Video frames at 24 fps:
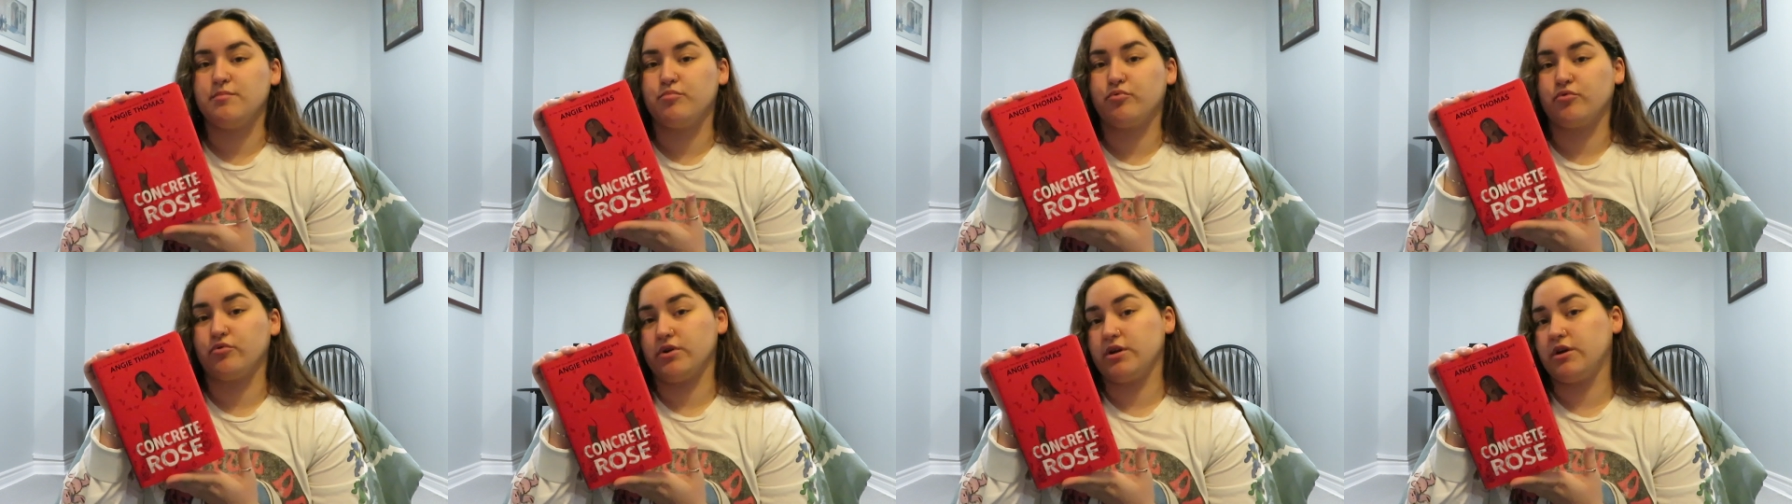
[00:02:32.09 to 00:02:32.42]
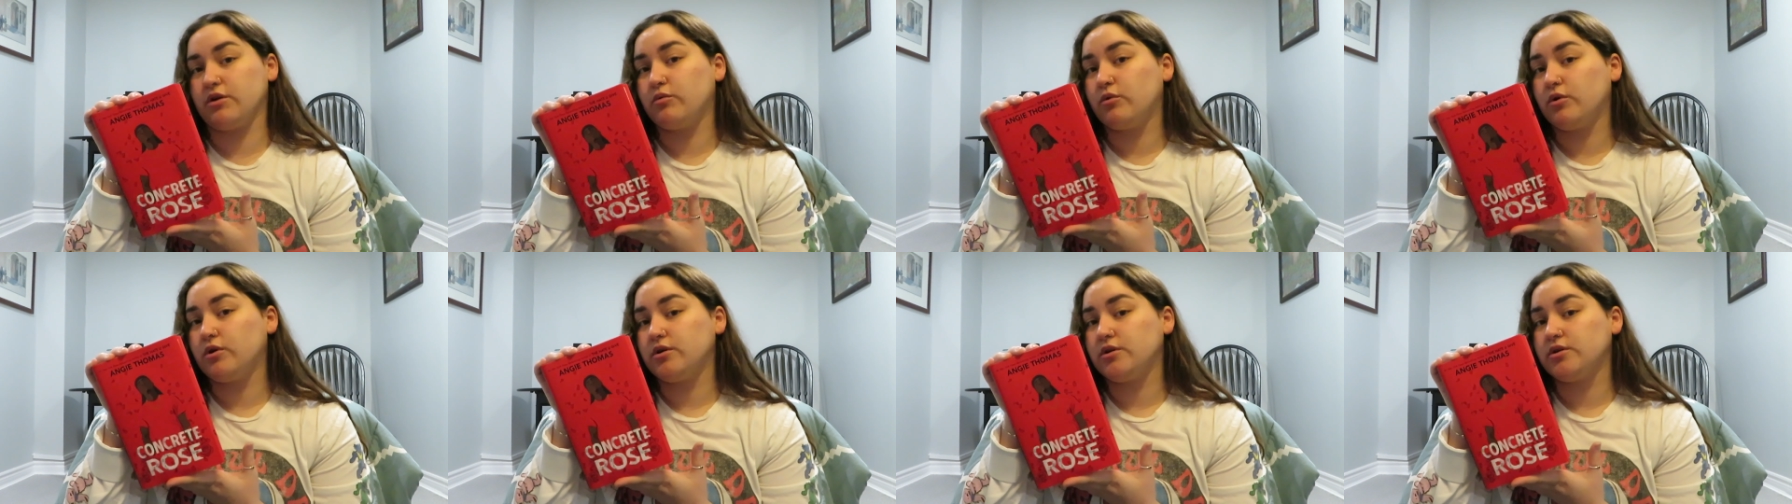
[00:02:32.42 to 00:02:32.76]

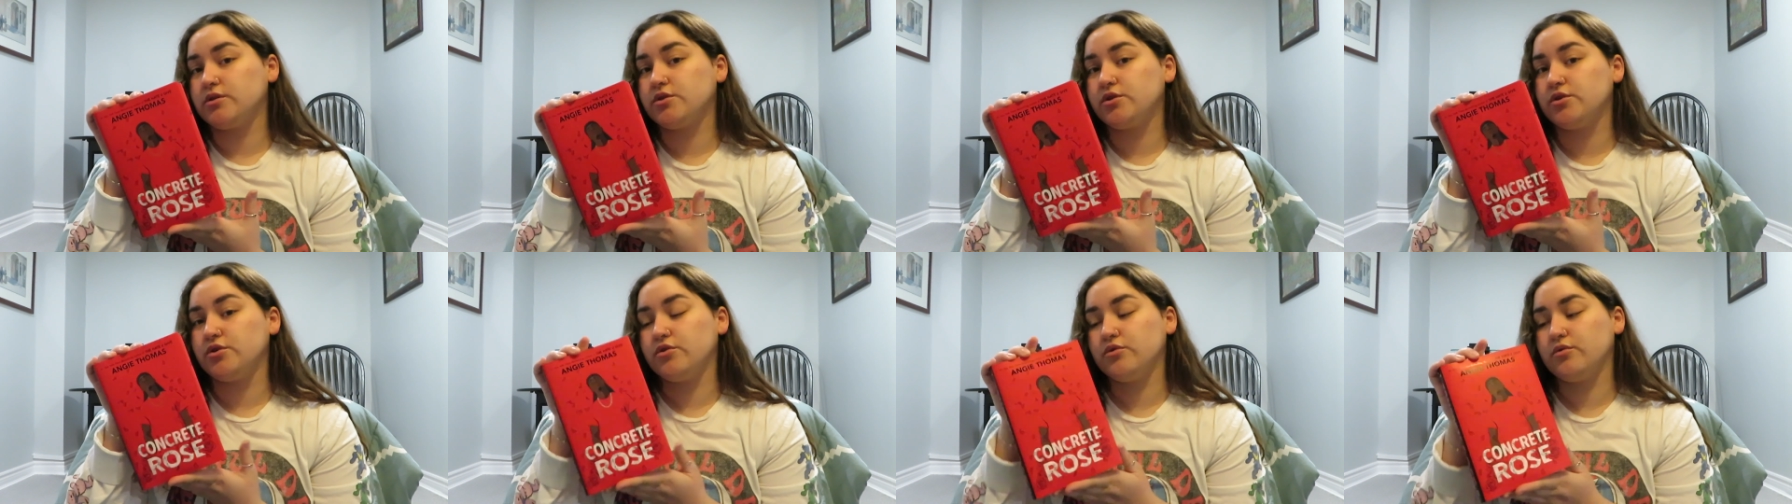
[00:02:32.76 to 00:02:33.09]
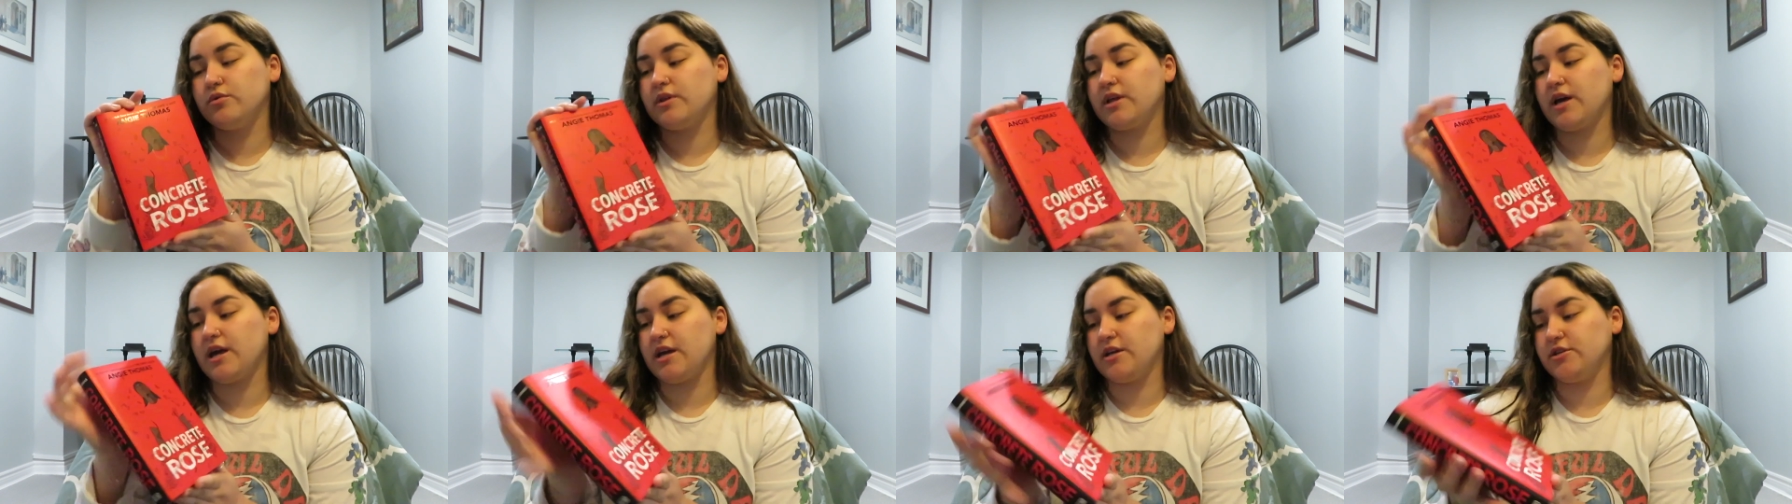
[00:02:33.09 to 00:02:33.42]
prequel
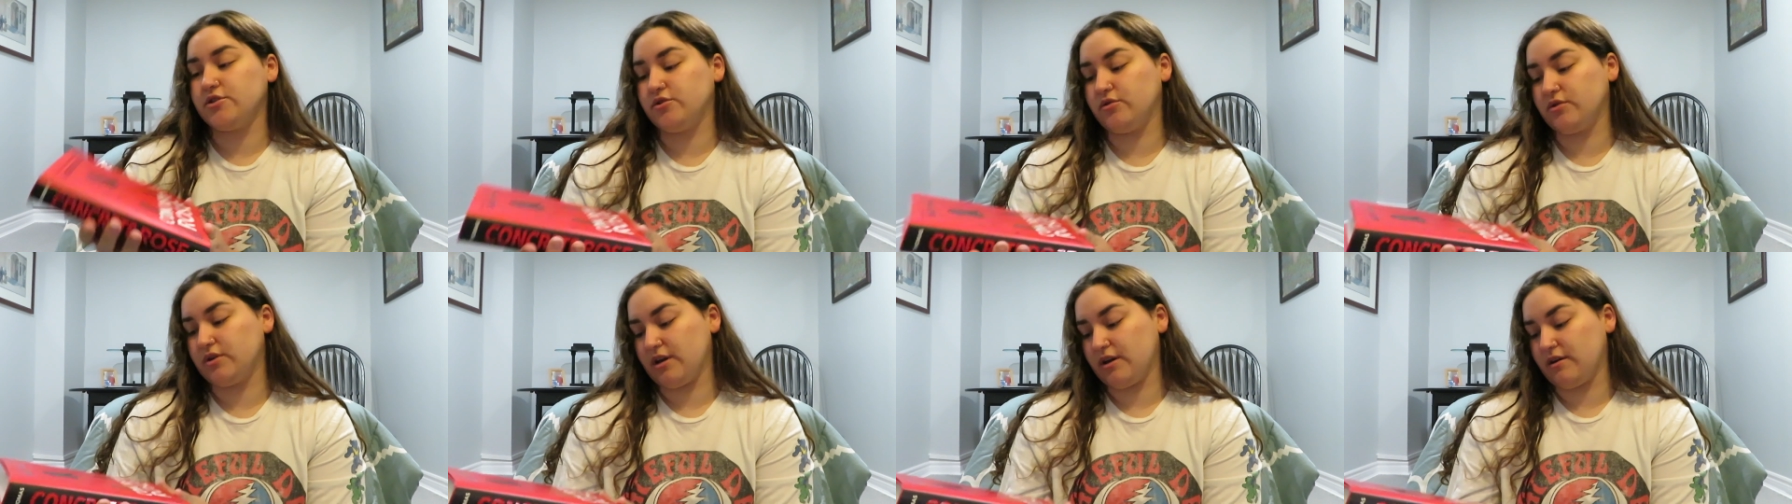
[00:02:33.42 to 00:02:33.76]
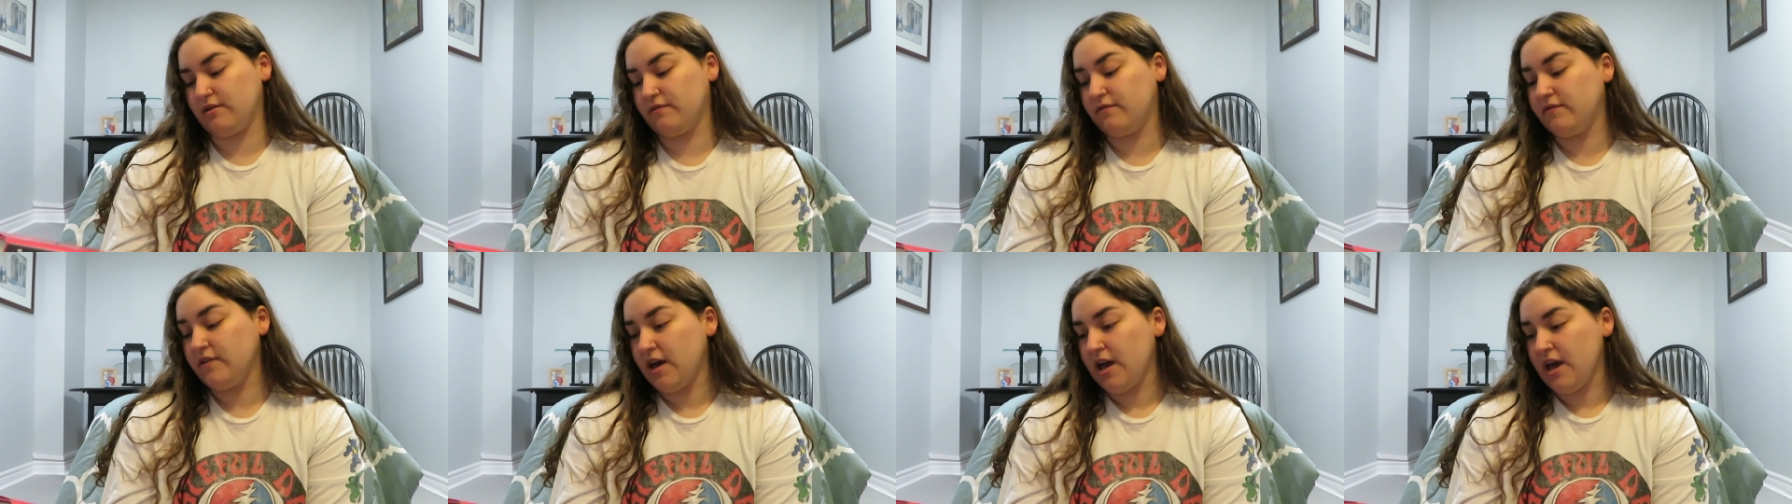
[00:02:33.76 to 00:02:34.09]
to The Hate You
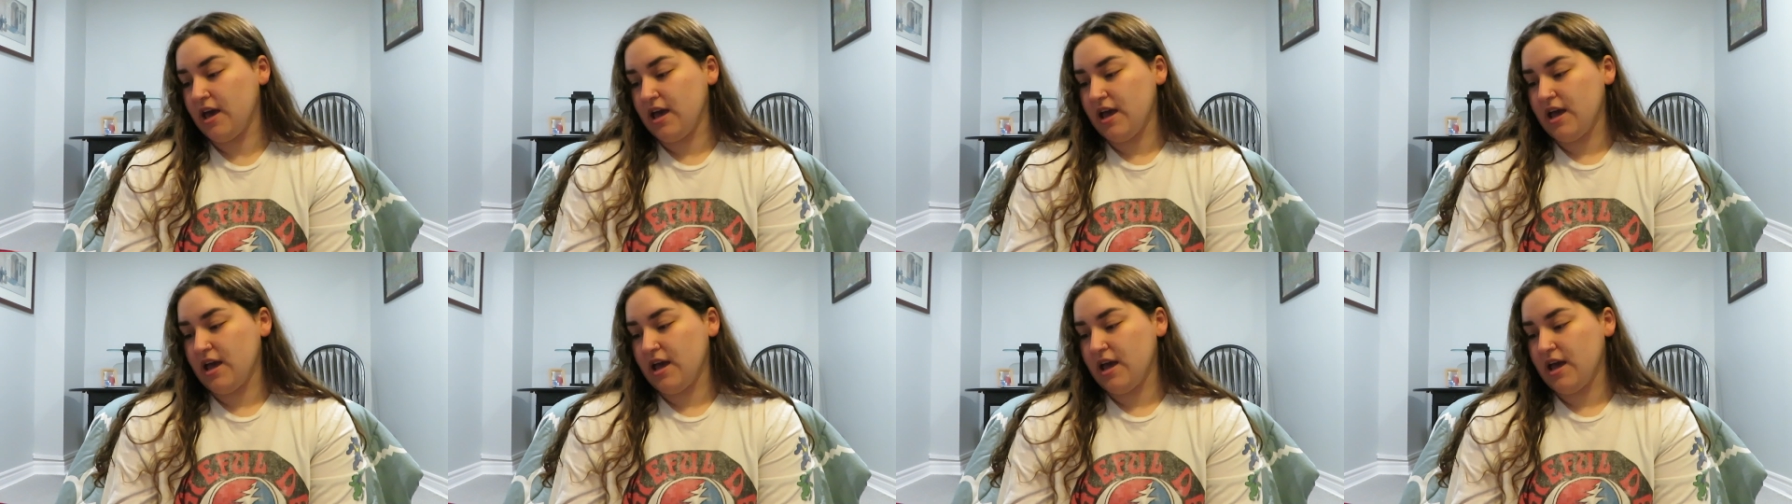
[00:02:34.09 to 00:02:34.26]
Give,